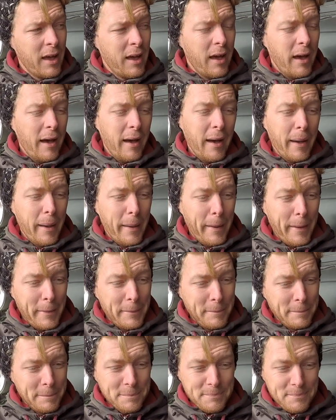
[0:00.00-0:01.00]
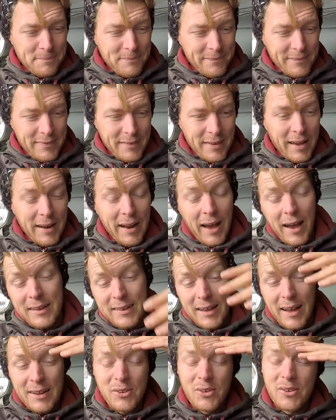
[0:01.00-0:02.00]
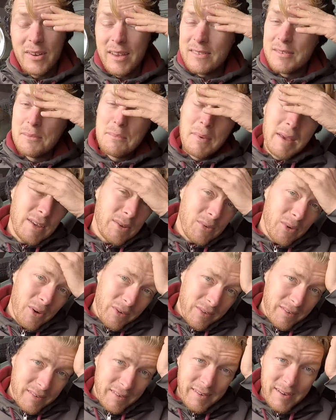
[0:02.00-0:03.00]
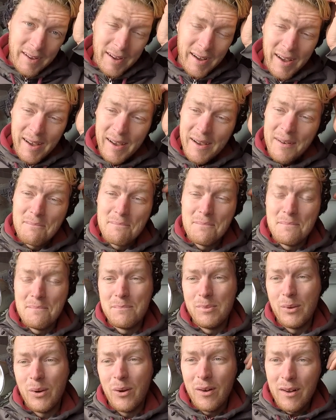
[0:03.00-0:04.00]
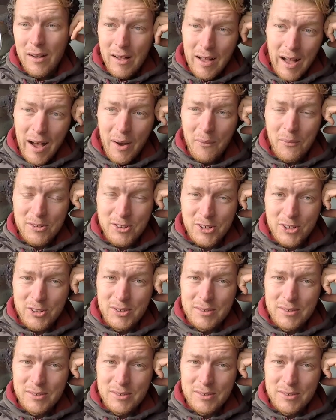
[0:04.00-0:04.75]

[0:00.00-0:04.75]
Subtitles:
And I don't get to meet you all. But I wish I could